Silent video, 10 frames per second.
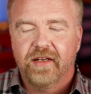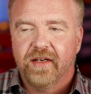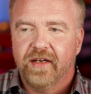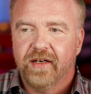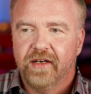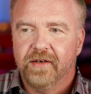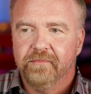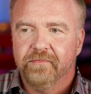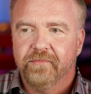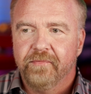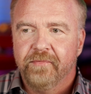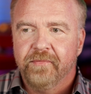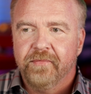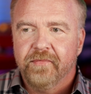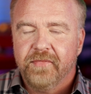um,
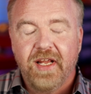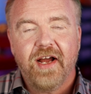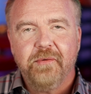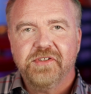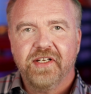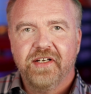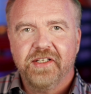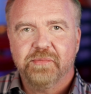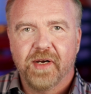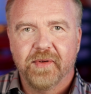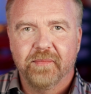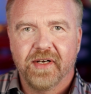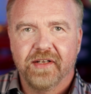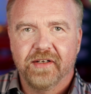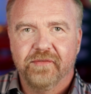yeah, I would say it is probably
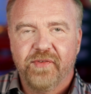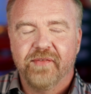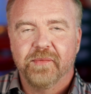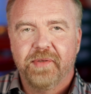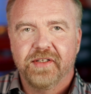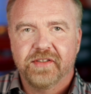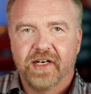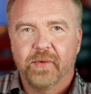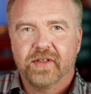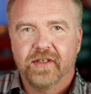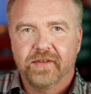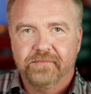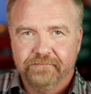my uh, favorite piece that I worked on.